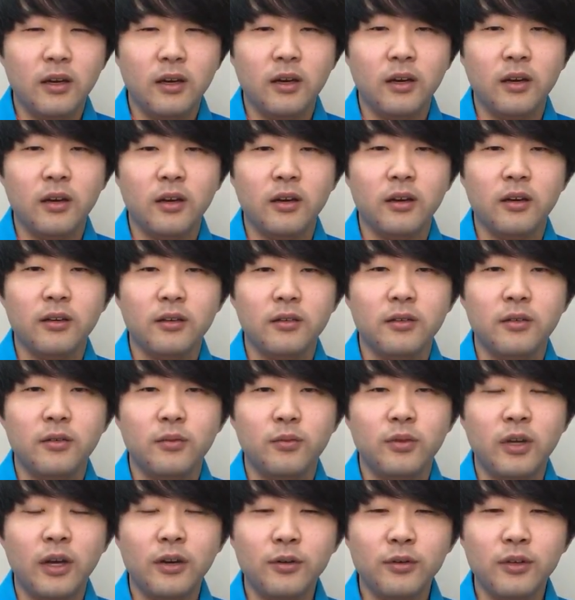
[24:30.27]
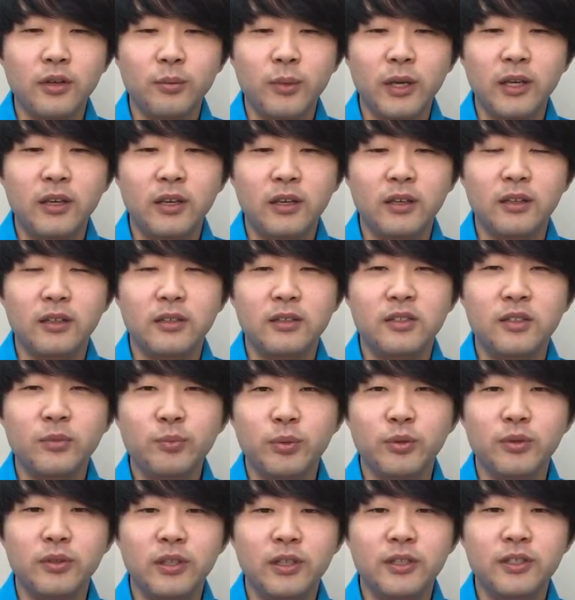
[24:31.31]
Not only making it
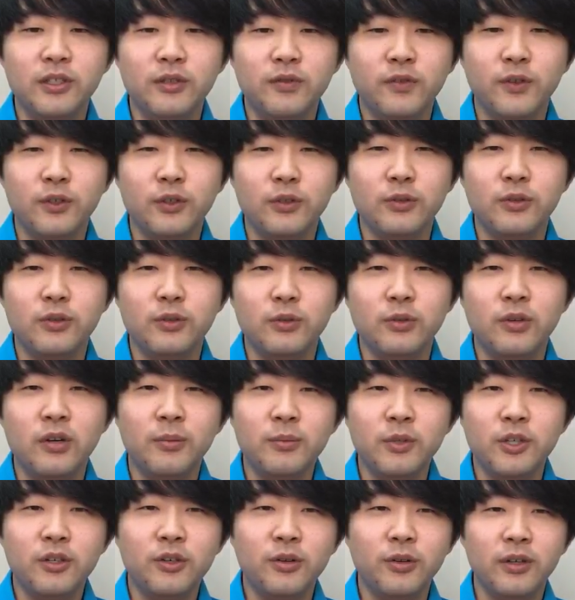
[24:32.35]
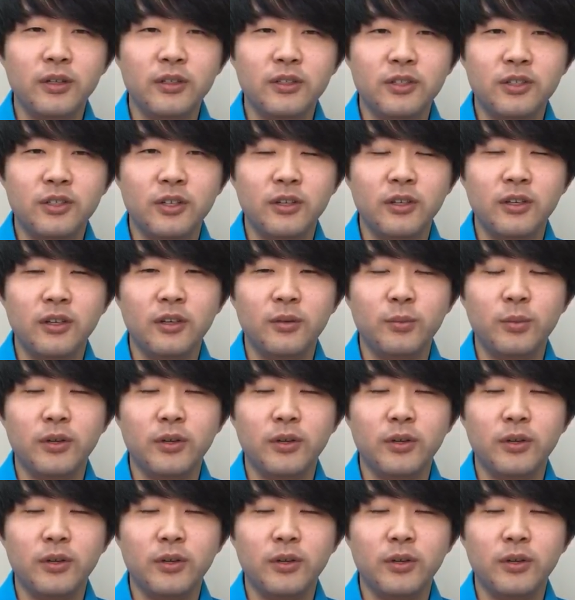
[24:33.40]
simple and easy for you to come to Korea and study,